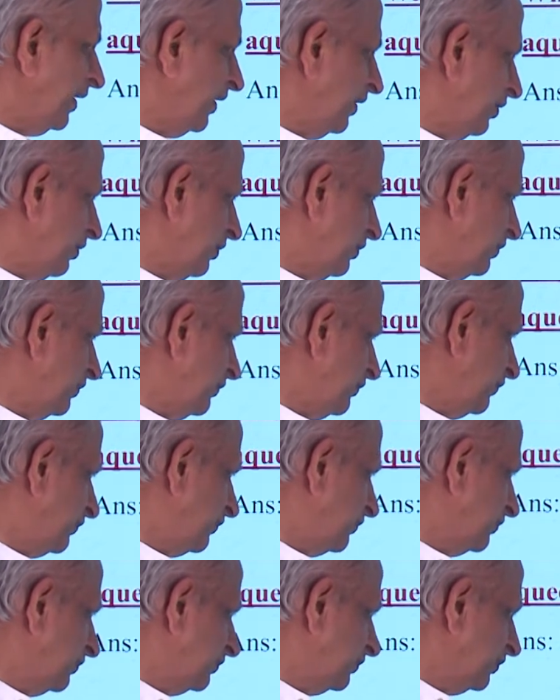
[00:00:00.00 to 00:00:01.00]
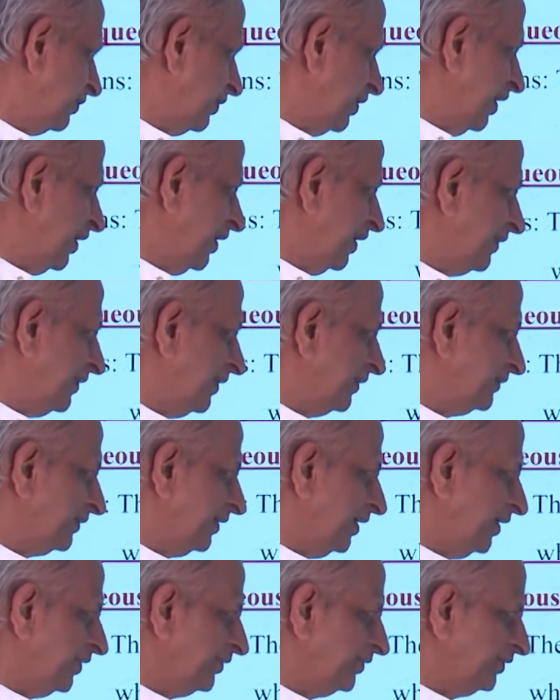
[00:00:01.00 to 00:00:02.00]
ions, they conduct
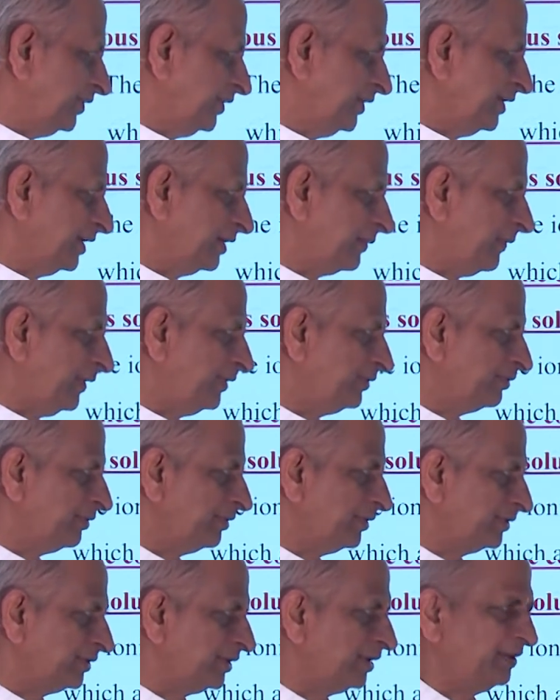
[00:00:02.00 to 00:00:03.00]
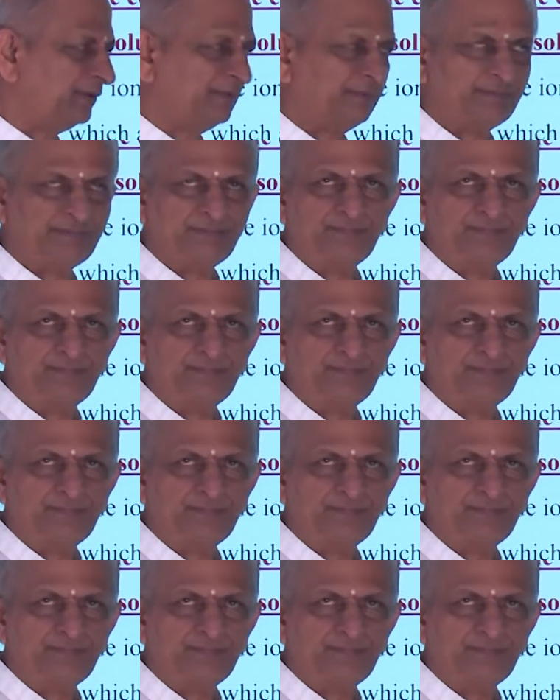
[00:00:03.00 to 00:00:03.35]
electricity in aqueous solution.